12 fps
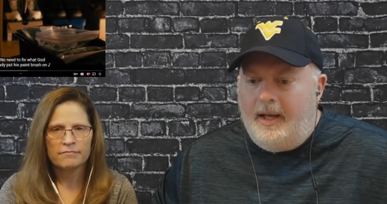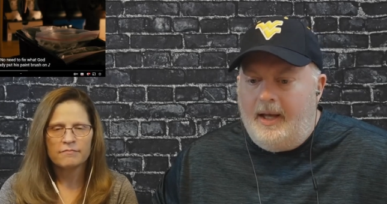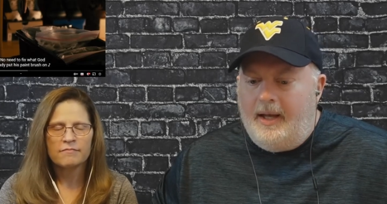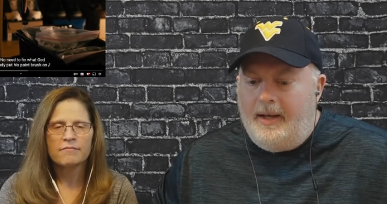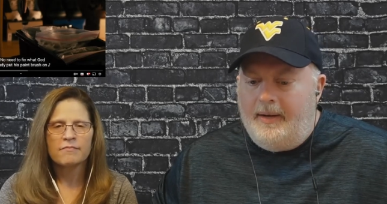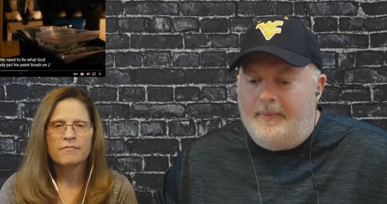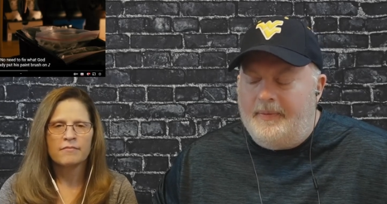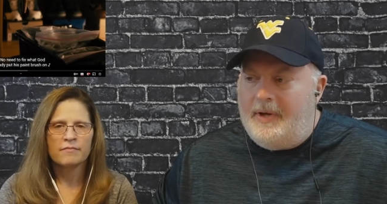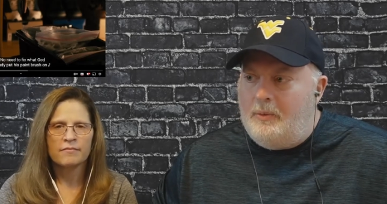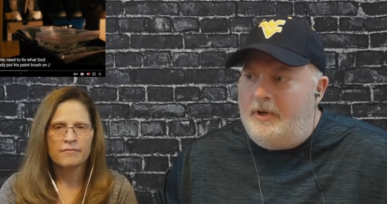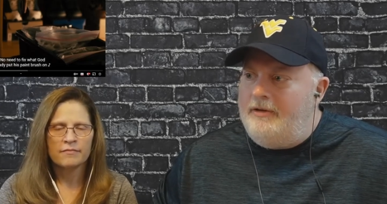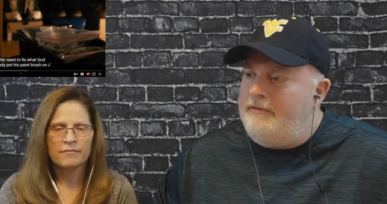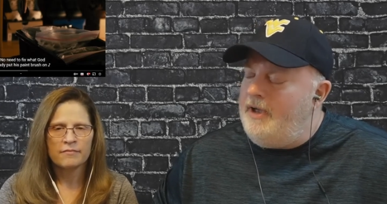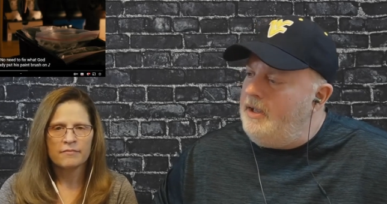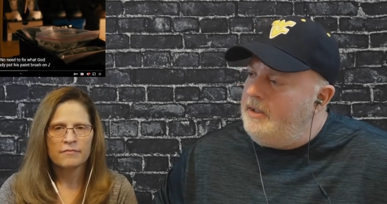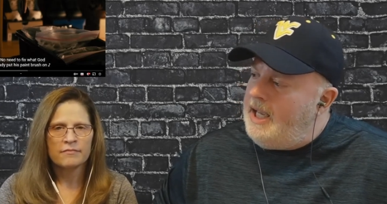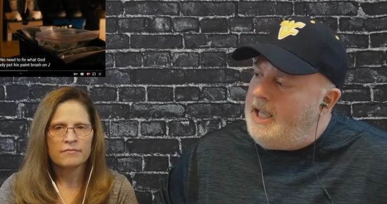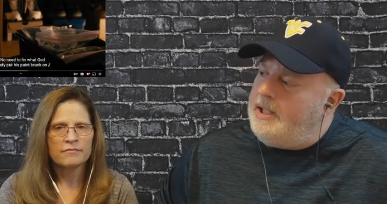Speaker 1: Um, and we
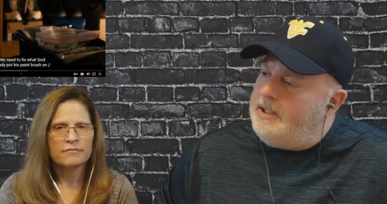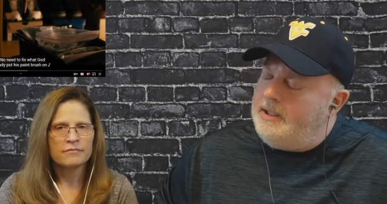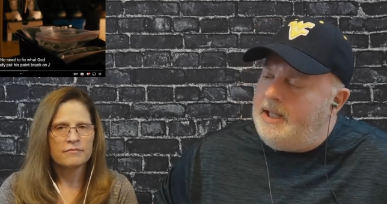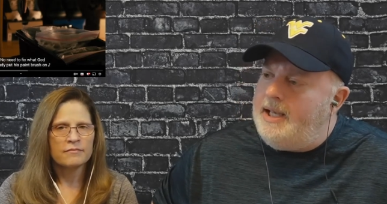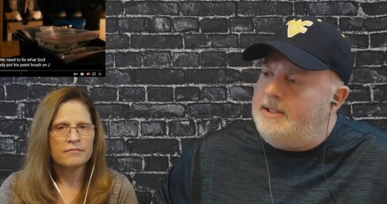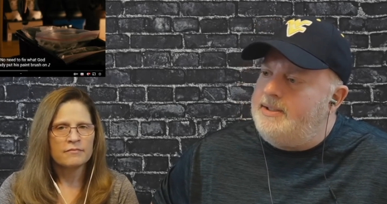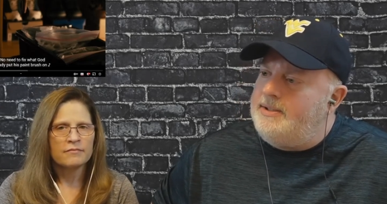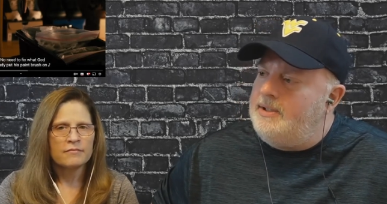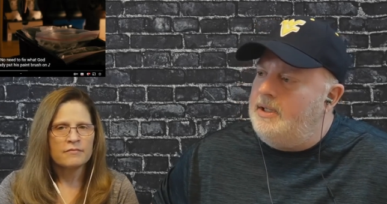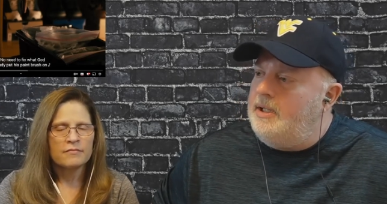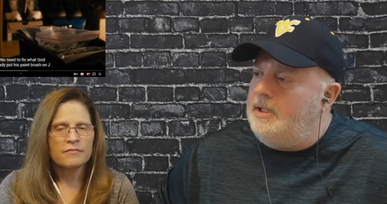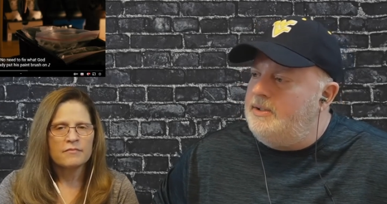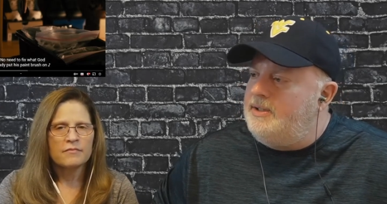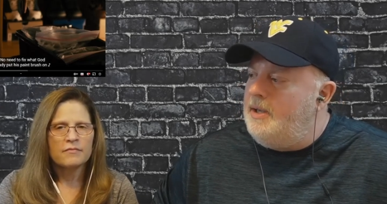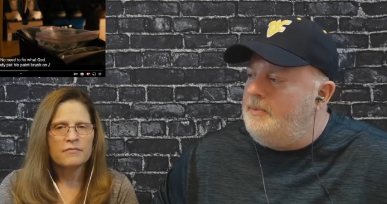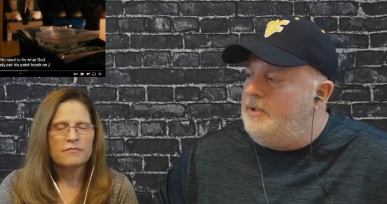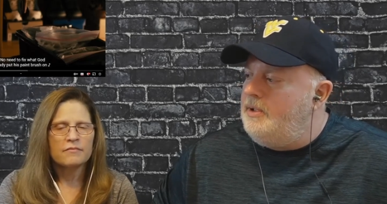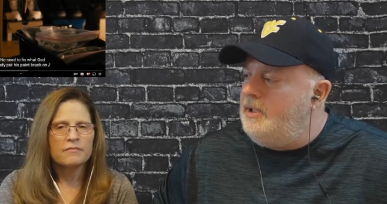found out that that's uh,
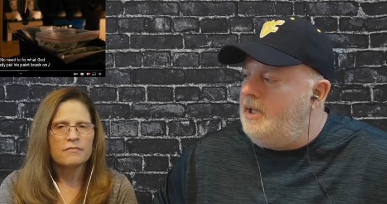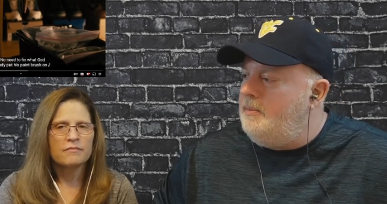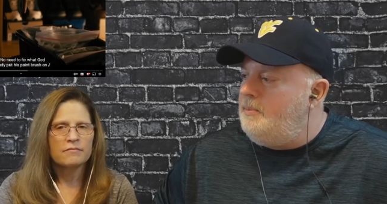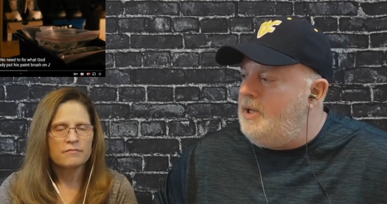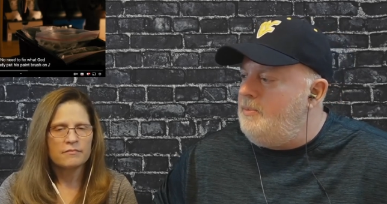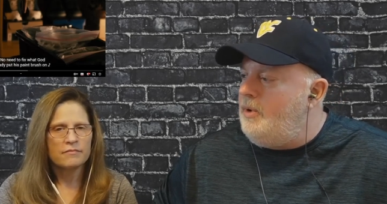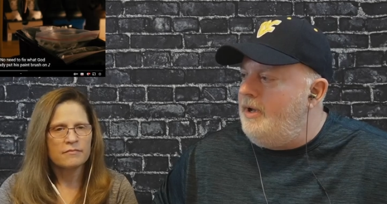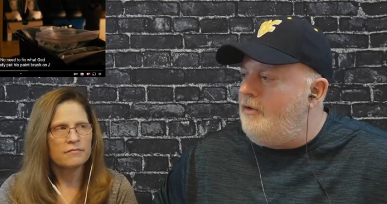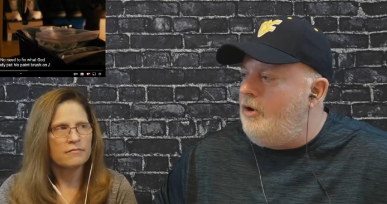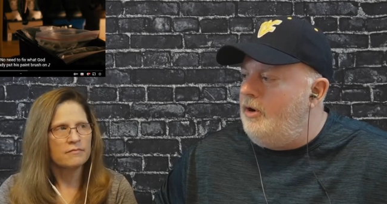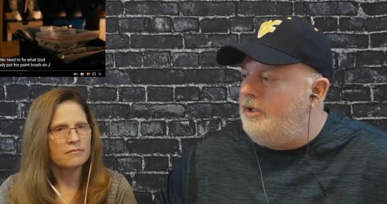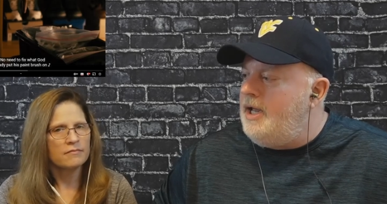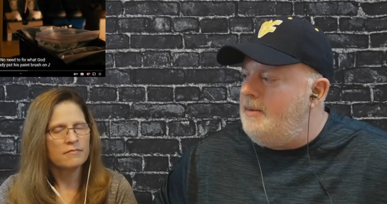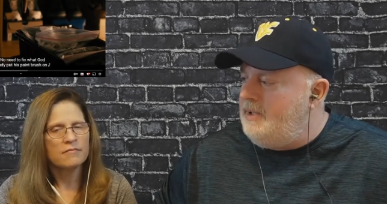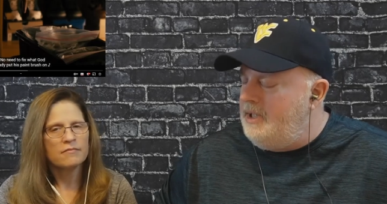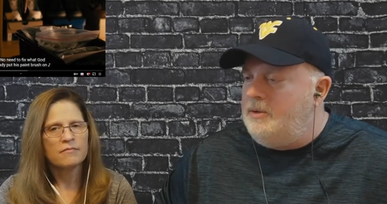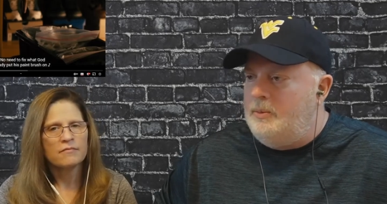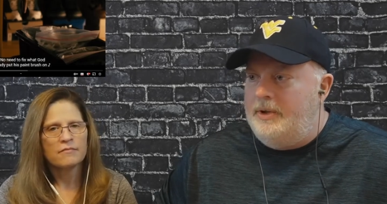something that people have a hard time
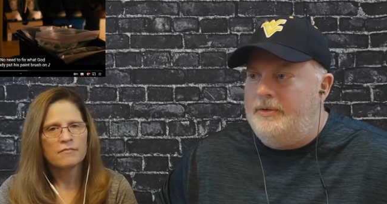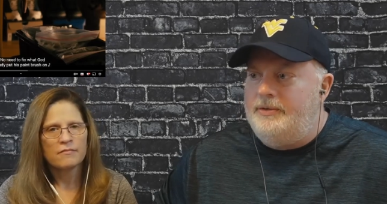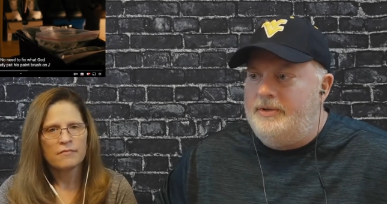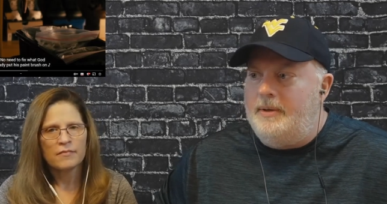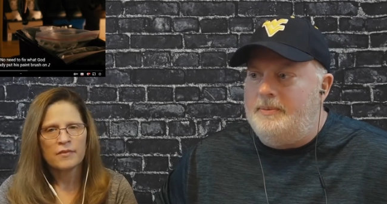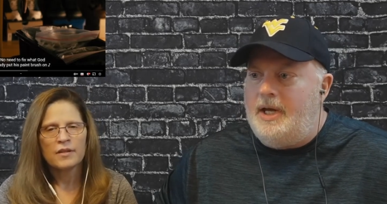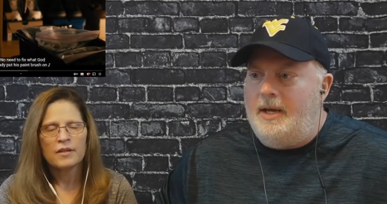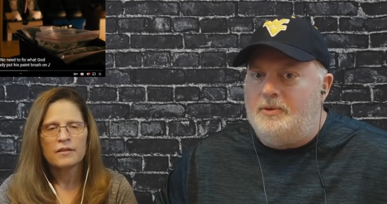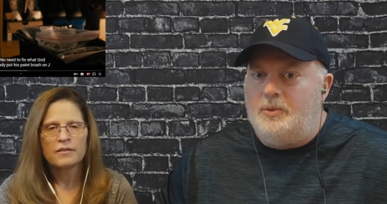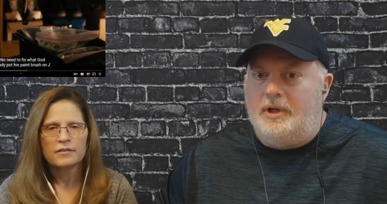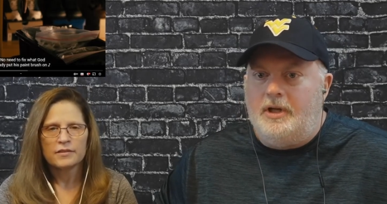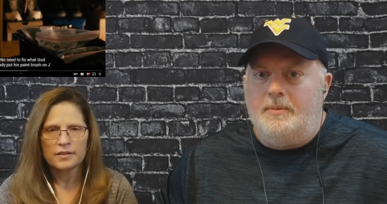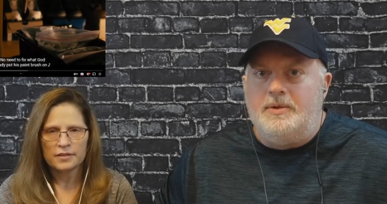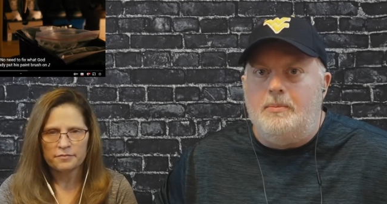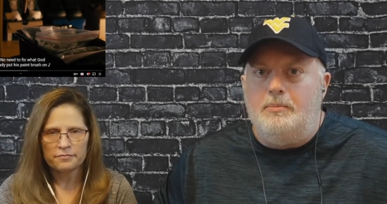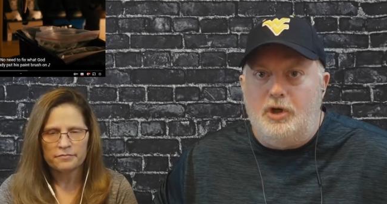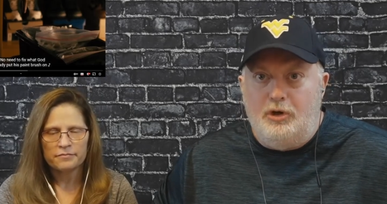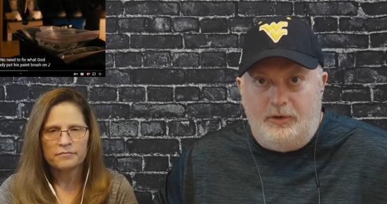dealing with sometimes when it comes yeah.
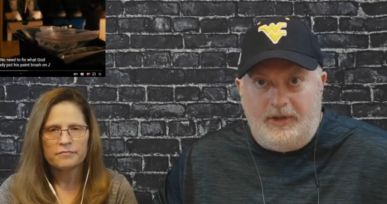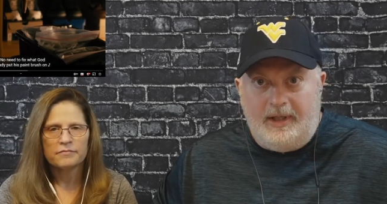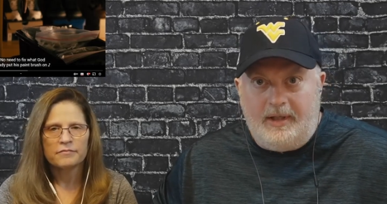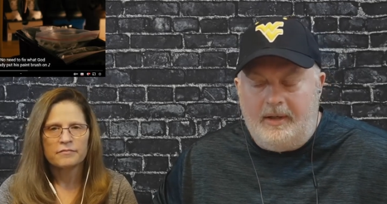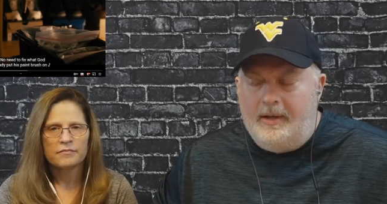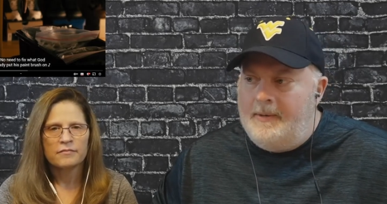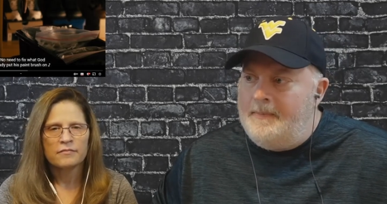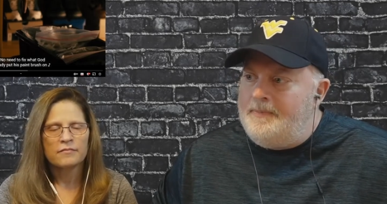to music.